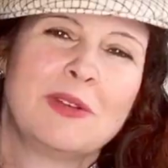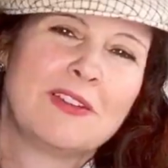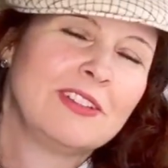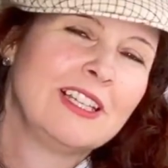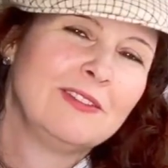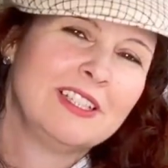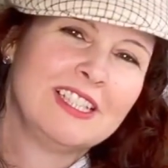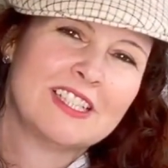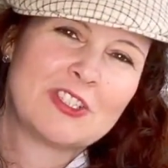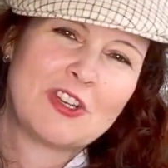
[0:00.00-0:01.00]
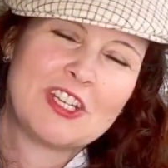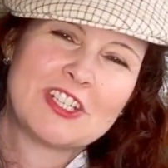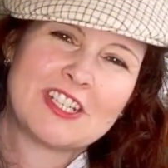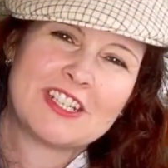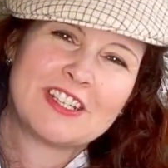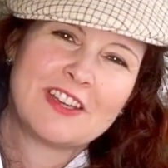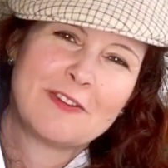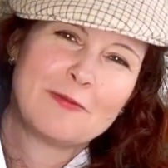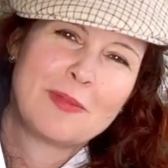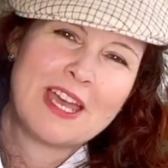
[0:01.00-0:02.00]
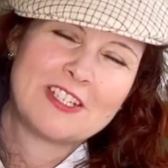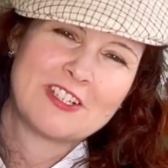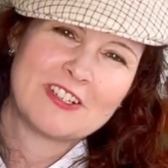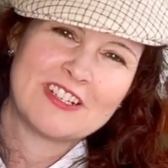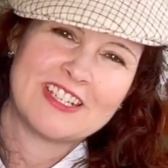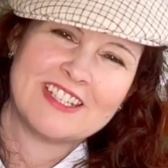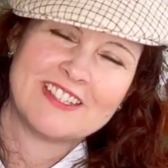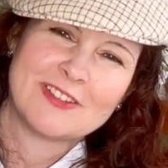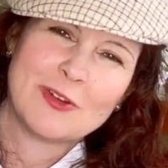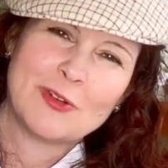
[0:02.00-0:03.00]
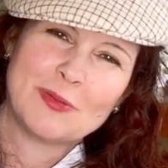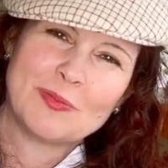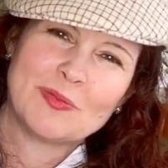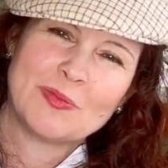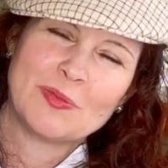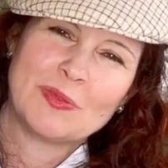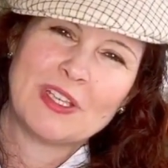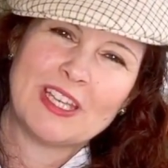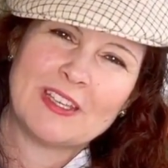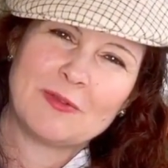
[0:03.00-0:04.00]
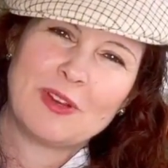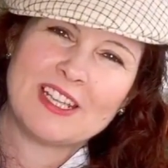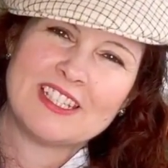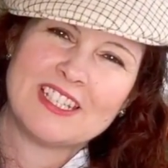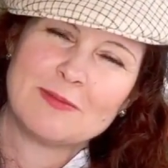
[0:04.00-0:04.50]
have a lovely illustration of Badger in his home and Ratty and